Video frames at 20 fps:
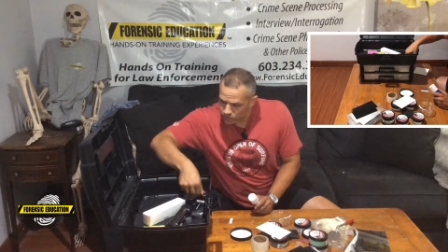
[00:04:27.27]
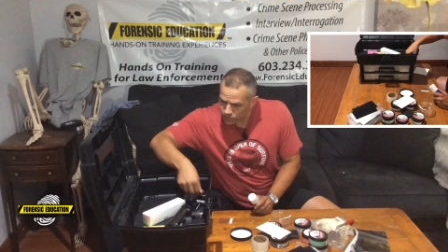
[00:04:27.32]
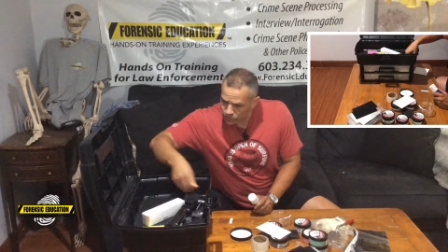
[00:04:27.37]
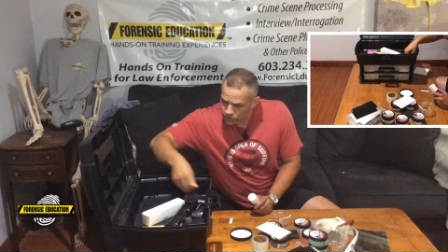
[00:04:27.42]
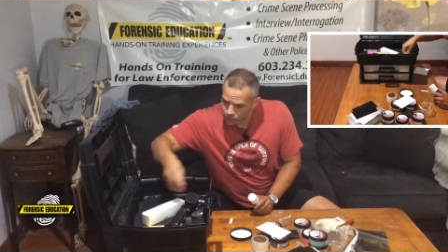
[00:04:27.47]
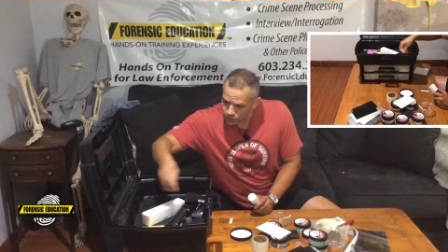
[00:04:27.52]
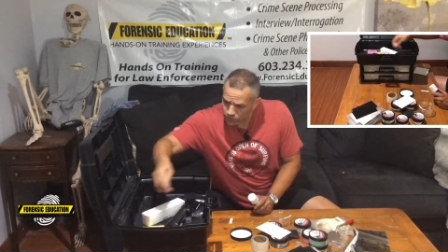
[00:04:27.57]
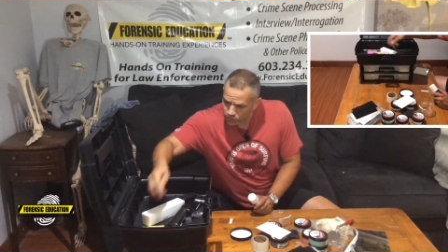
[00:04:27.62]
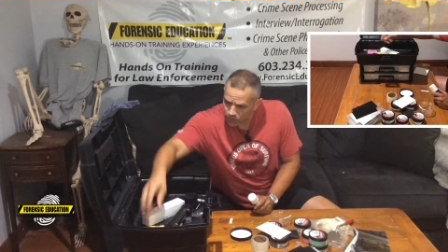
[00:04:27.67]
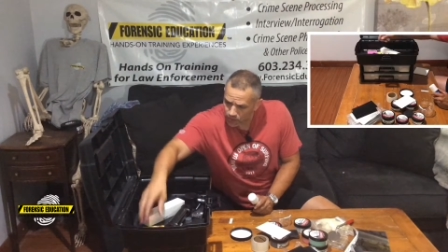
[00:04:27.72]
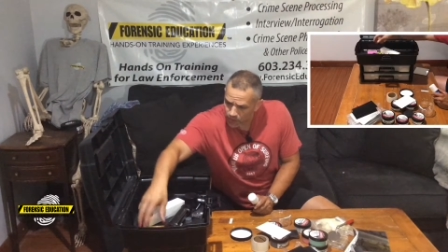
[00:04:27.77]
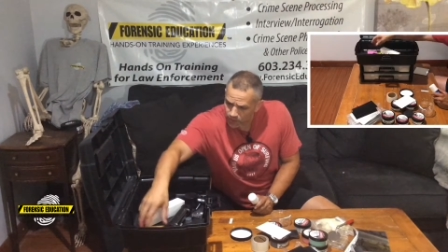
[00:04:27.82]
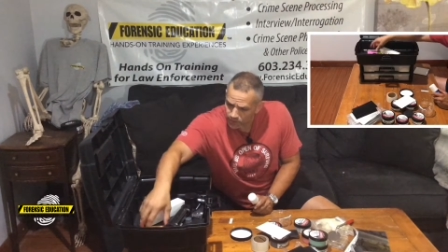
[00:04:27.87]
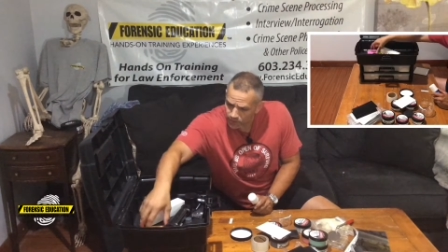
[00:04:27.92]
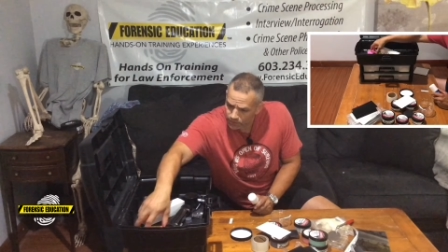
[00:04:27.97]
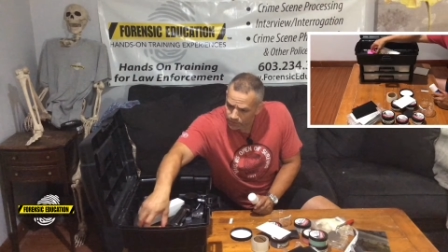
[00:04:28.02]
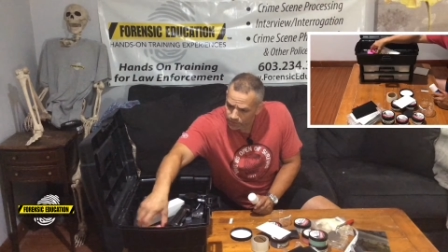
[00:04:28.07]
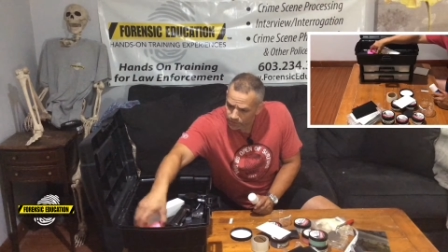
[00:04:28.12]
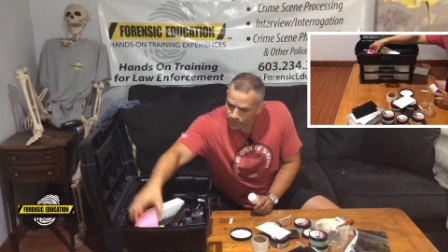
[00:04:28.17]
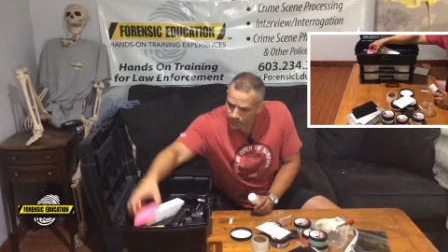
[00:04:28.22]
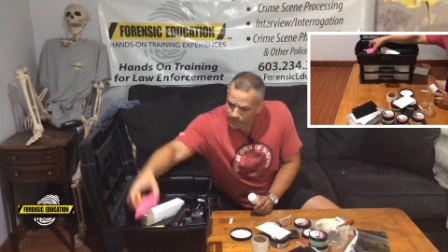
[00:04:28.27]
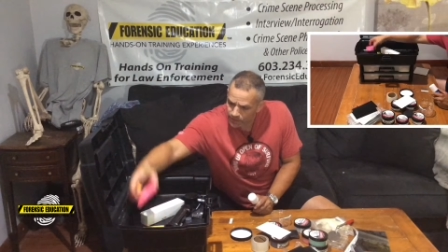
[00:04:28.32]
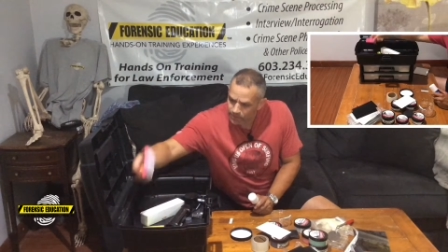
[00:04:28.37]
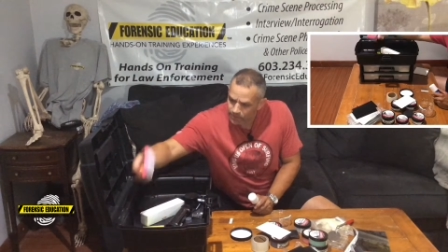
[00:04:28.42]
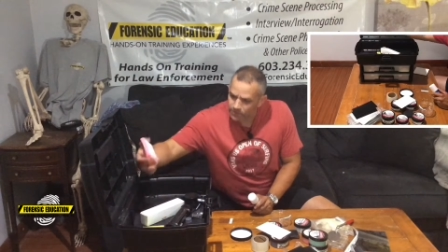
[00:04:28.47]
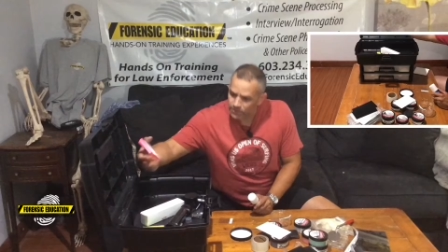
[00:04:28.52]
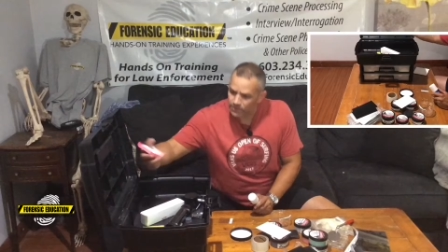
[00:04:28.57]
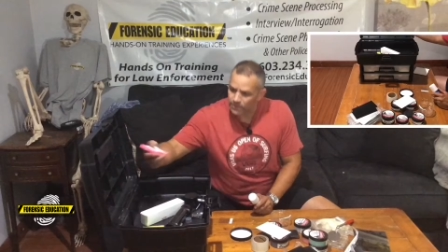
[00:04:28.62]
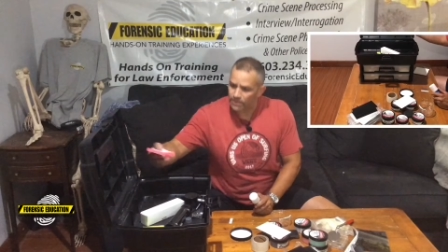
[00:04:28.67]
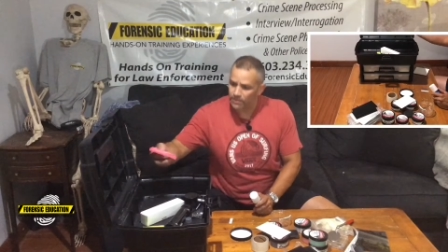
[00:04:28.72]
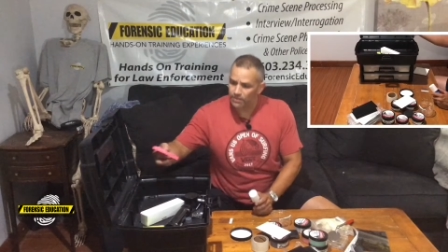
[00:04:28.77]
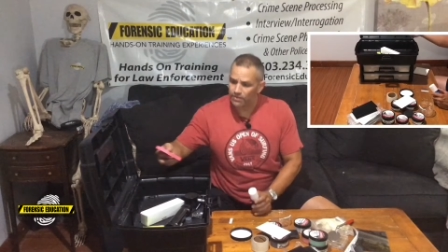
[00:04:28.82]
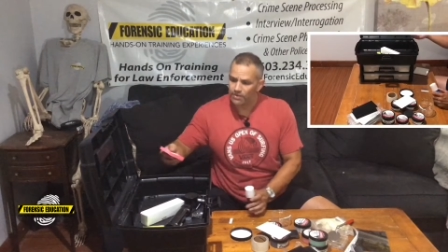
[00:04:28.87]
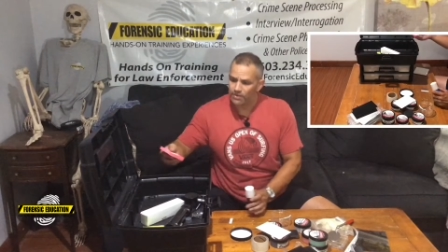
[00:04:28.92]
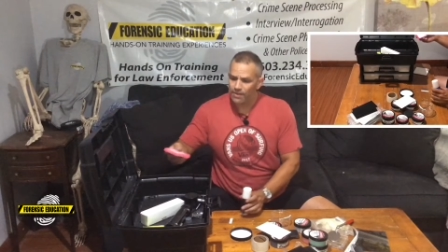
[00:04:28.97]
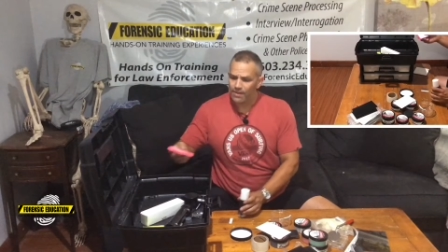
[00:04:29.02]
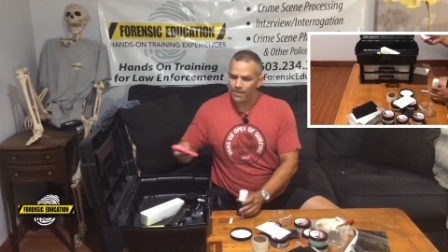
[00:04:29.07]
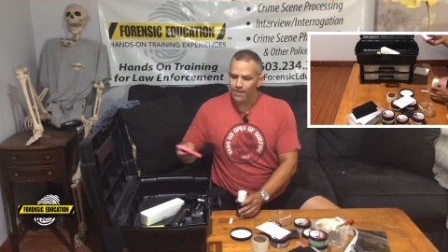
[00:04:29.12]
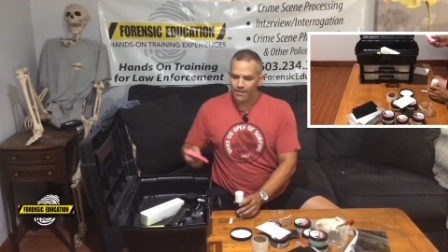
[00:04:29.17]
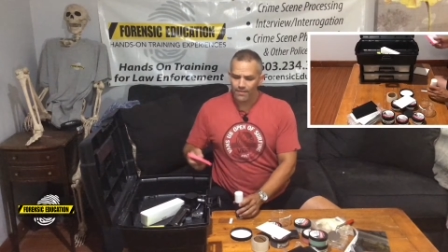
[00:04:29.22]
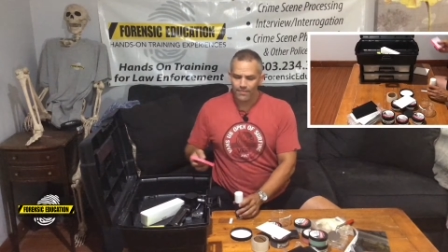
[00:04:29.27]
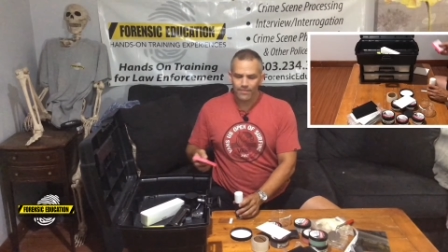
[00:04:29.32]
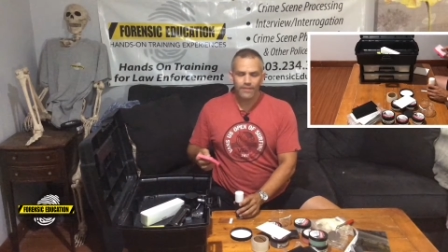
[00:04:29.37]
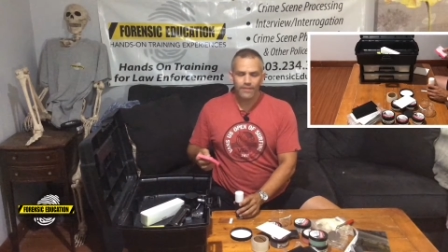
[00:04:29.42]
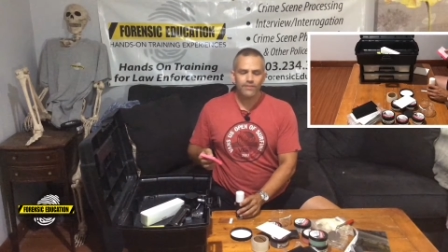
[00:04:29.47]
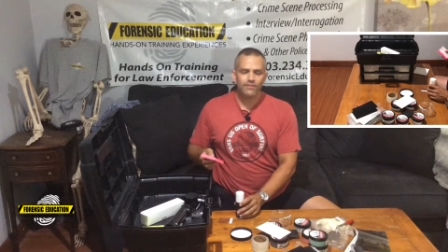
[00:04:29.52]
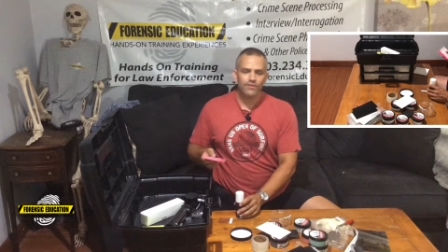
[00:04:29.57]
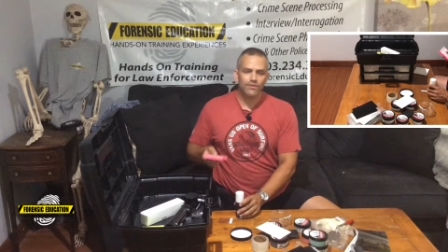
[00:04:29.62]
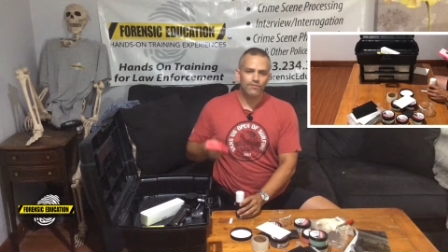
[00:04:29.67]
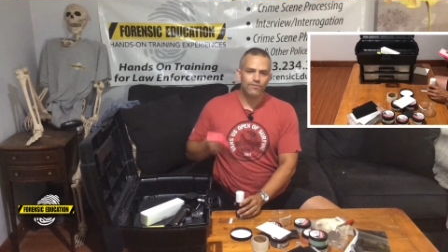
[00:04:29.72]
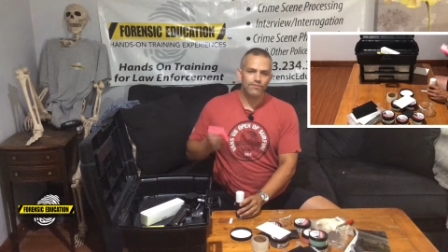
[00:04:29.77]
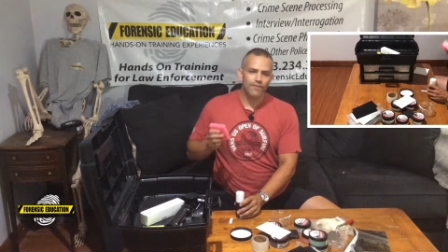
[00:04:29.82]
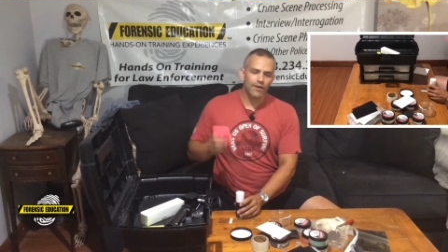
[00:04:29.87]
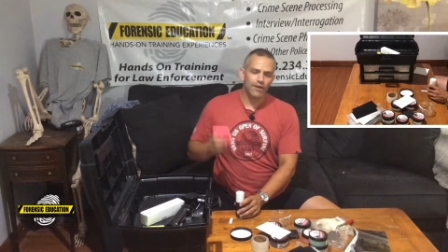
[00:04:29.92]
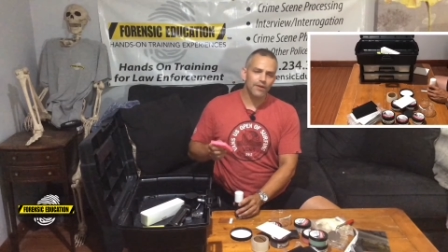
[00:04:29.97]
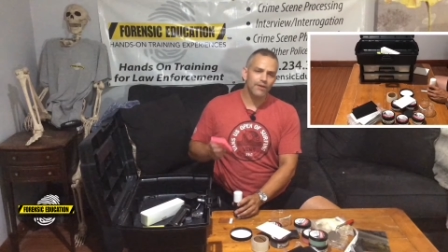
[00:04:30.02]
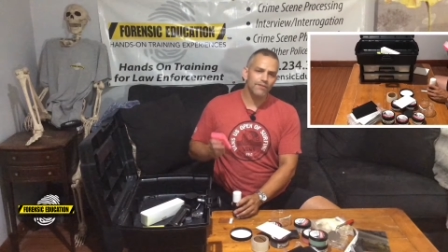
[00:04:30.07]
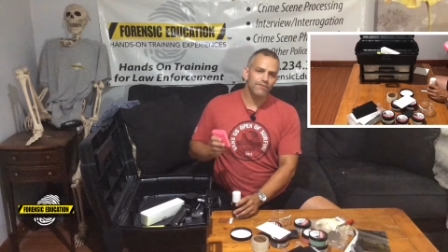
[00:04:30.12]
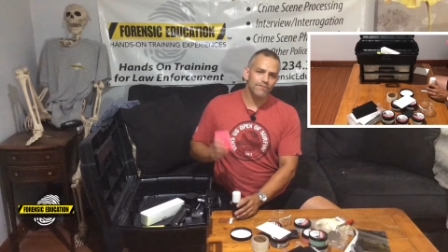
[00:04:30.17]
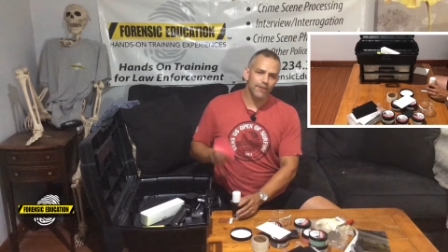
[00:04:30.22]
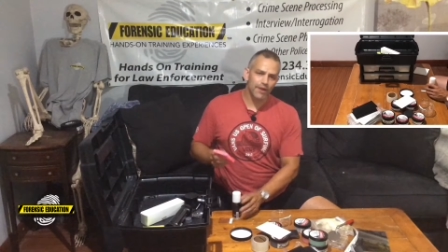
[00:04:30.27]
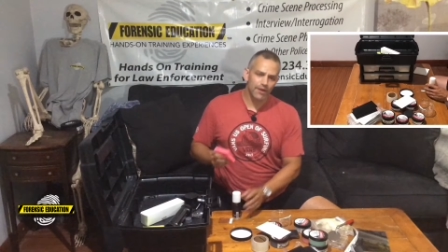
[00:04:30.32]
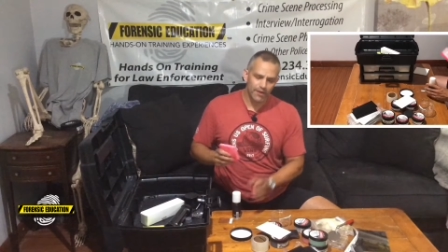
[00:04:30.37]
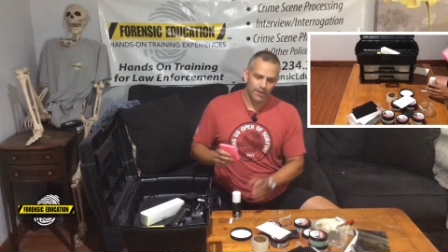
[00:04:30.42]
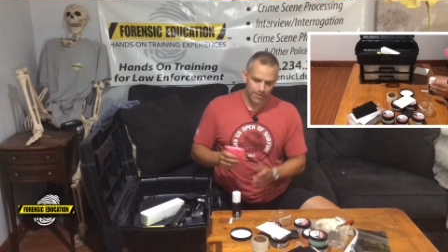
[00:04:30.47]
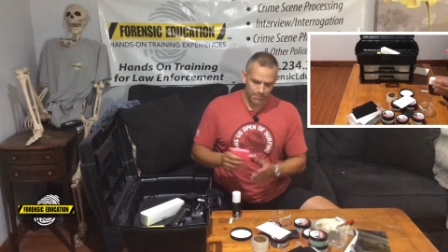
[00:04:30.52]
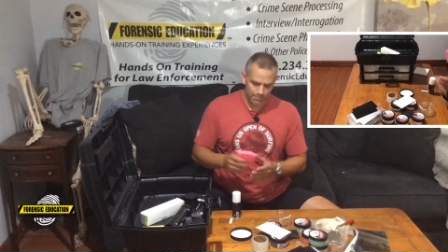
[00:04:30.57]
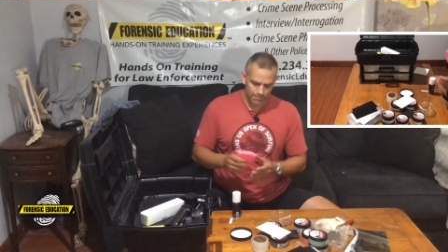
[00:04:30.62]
two other things here. These are very, very